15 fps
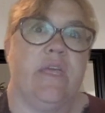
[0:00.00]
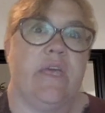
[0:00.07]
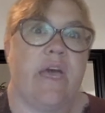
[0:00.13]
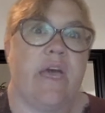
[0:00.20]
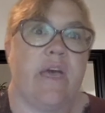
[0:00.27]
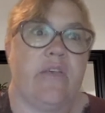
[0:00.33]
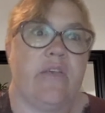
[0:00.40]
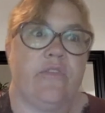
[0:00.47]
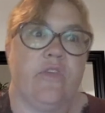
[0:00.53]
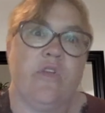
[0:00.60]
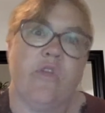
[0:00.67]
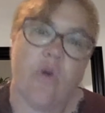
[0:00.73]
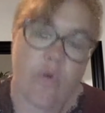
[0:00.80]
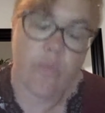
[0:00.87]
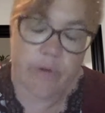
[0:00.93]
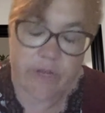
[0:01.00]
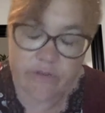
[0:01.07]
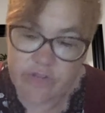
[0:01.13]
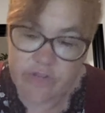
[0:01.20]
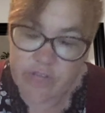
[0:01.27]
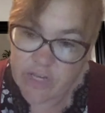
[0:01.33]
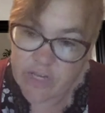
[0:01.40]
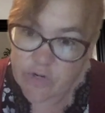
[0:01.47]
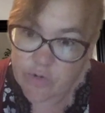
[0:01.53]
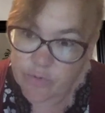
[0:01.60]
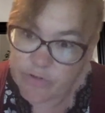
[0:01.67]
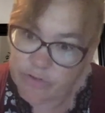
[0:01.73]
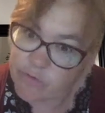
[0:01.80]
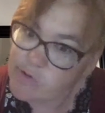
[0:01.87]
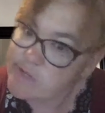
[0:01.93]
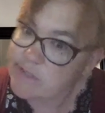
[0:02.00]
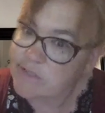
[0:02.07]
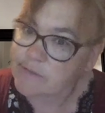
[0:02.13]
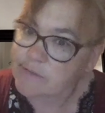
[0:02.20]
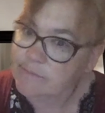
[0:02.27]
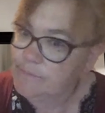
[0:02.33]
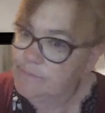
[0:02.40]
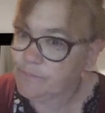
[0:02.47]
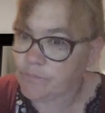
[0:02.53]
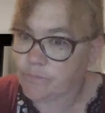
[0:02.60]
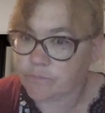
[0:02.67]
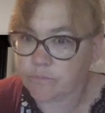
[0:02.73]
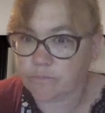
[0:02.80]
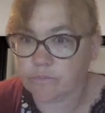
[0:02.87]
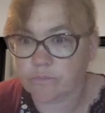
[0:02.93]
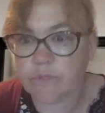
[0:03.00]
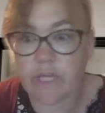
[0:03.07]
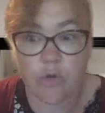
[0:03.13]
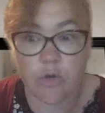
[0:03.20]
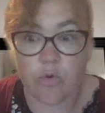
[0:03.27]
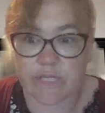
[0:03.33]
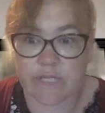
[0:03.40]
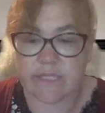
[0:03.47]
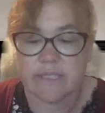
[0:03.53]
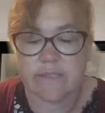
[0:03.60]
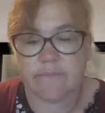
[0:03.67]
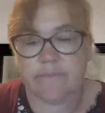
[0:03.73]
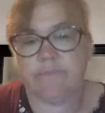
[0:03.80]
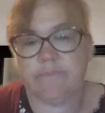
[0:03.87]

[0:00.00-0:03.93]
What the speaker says: as an open educational resource in courses.